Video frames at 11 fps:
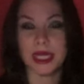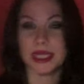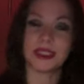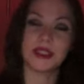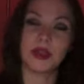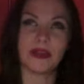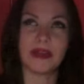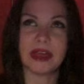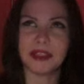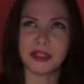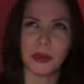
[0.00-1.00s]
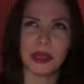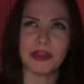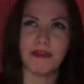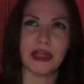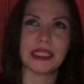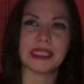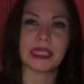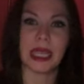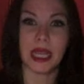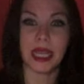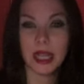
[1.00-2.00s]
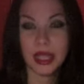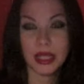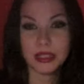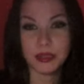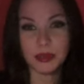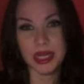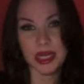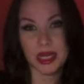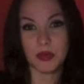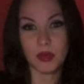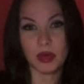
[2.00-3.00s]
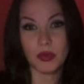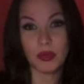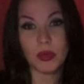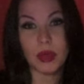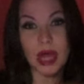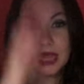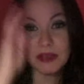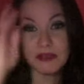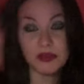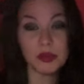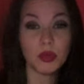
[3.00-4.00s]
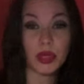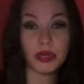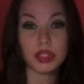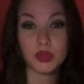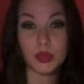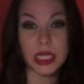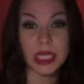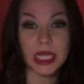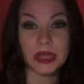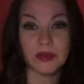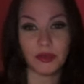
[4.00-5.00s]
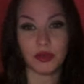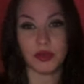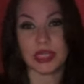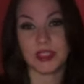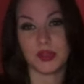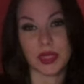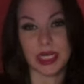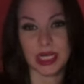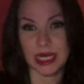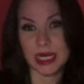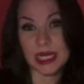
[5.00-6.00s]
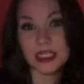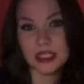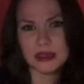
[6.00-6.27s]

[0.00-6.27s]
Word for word: And, you know, I've had so many friends say to me, well, I feel weird drinking if you're not drinking. And I